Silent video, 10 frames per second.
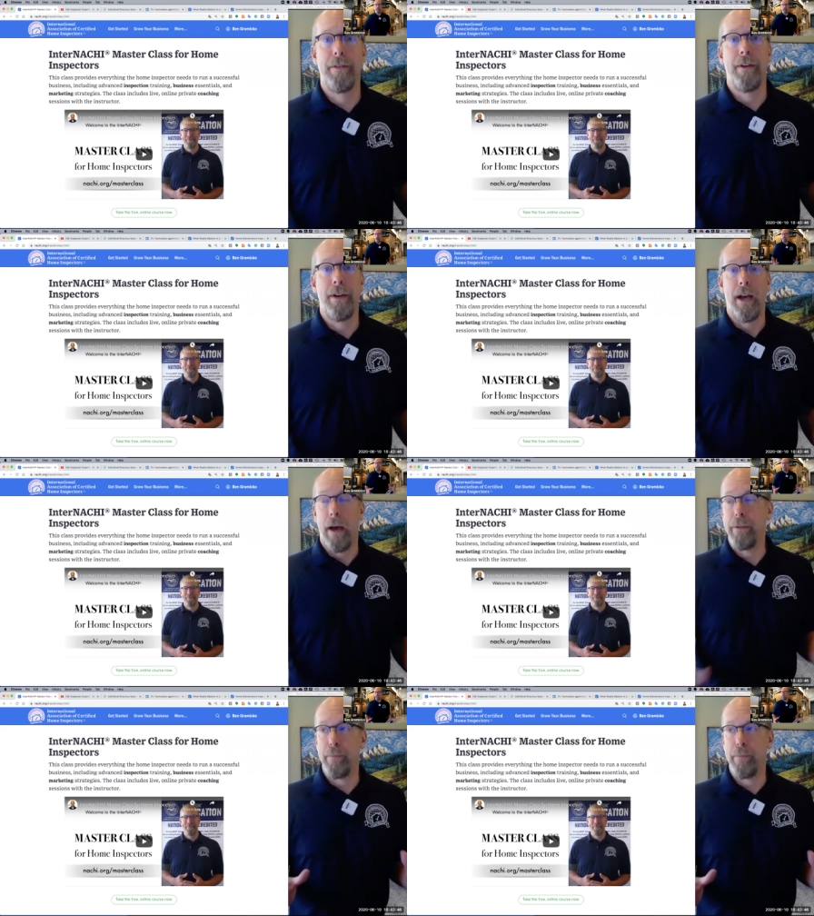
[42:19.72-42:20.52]
I'm
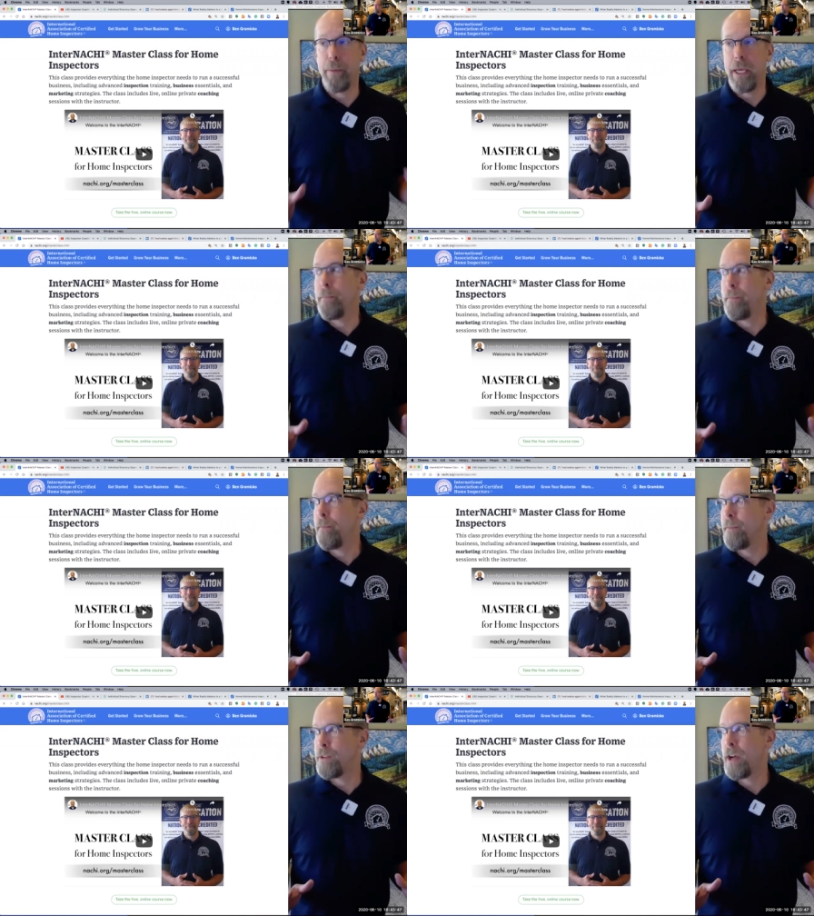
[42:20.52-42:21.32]
just being
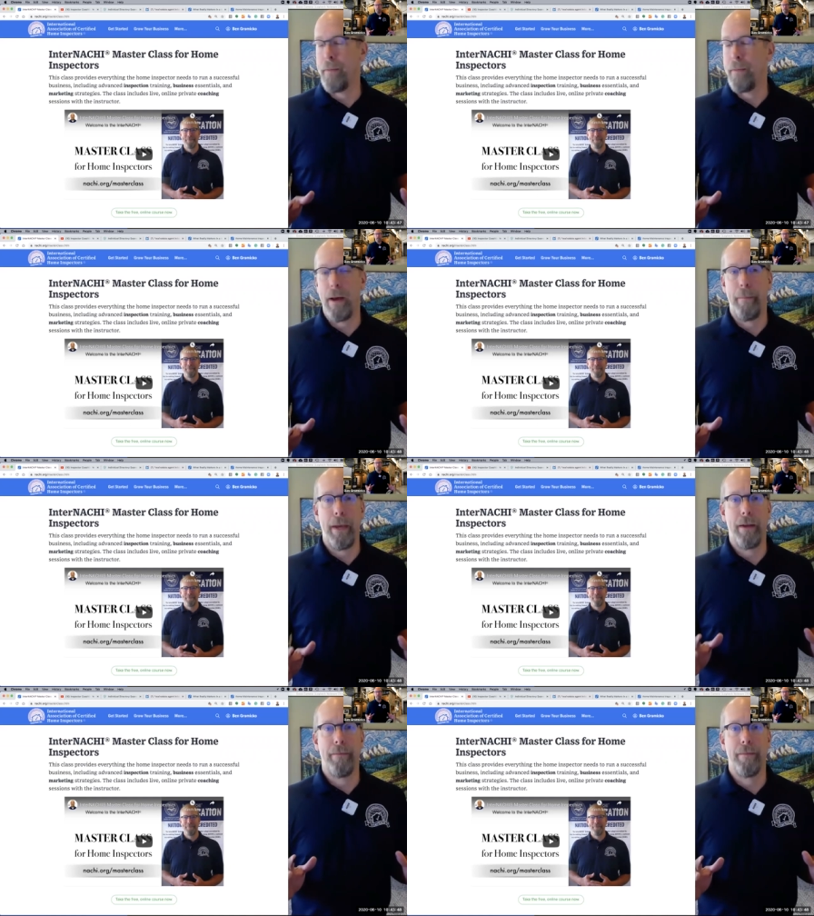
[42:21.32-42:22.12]
talking about being
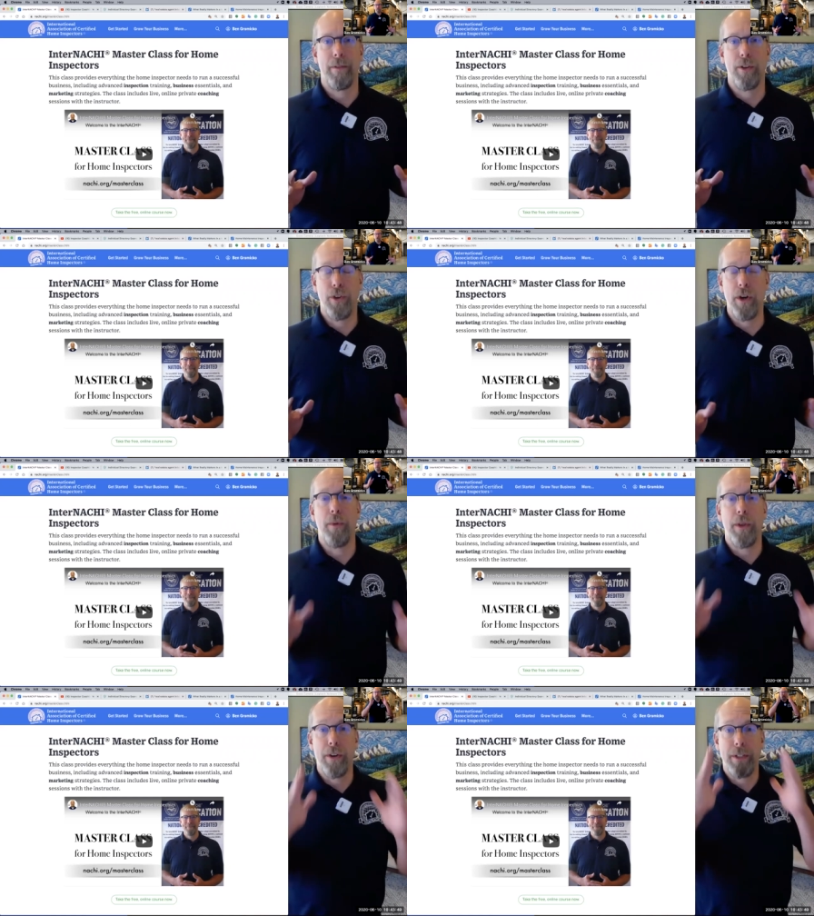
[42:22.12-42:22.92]
good with
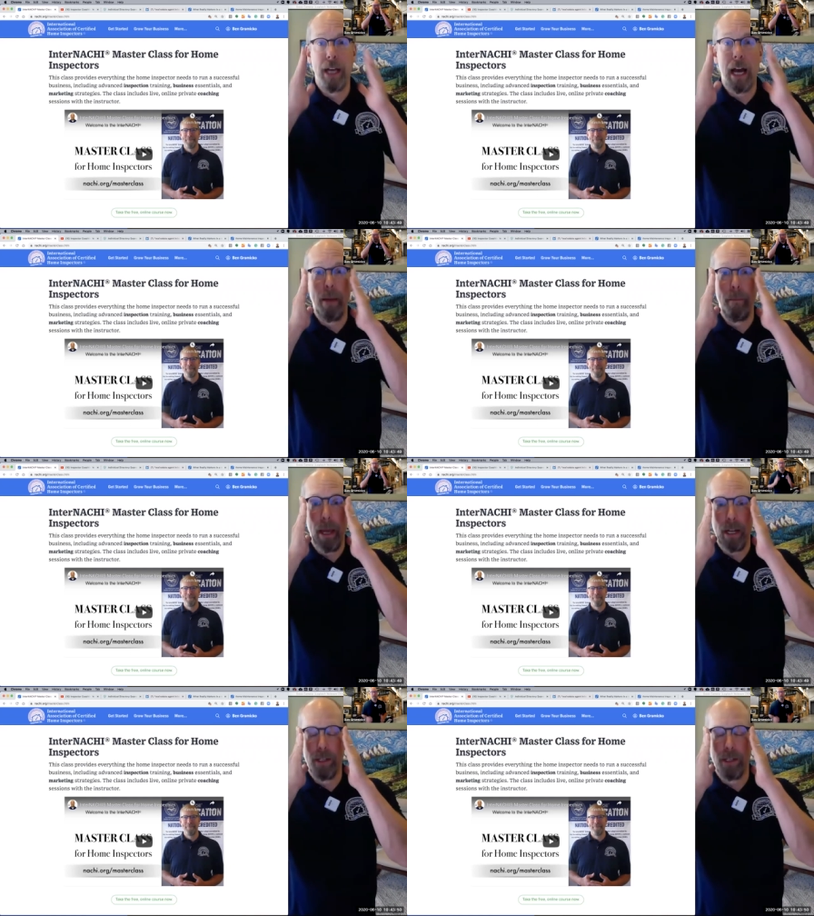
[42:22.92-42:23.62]
your time management.